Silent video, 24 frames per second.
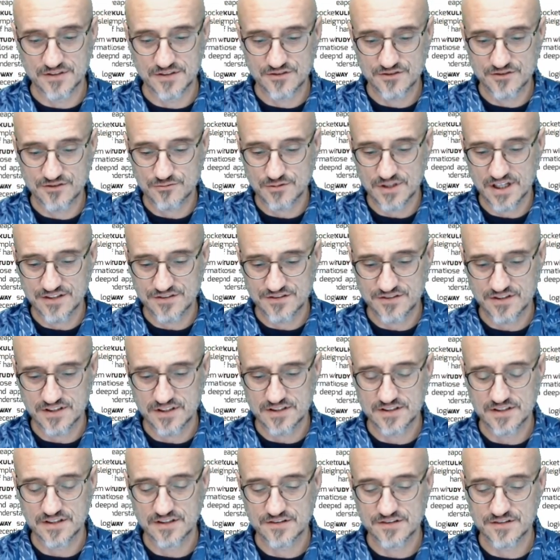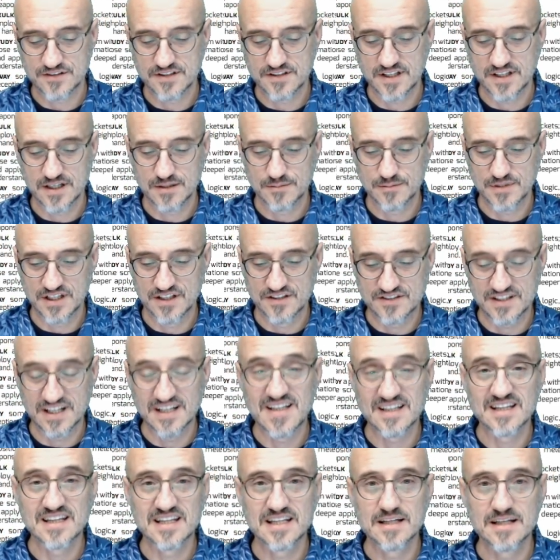Stress in this game is a
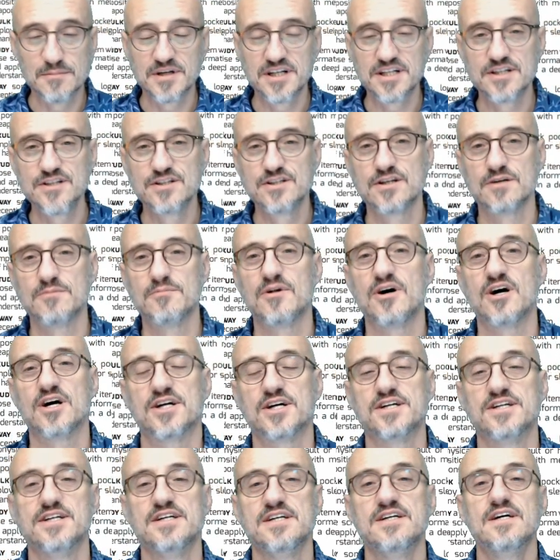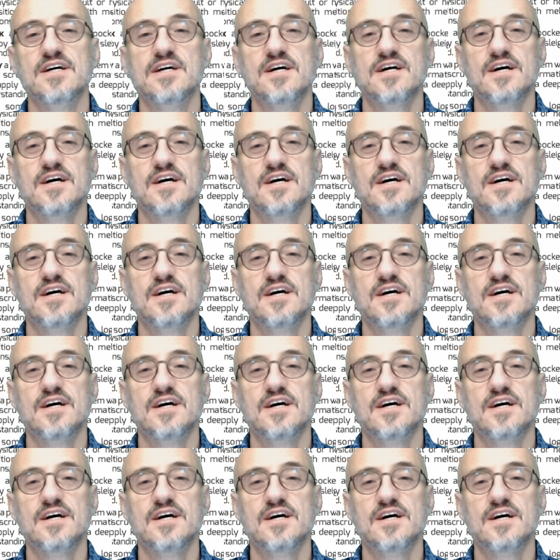limited commodity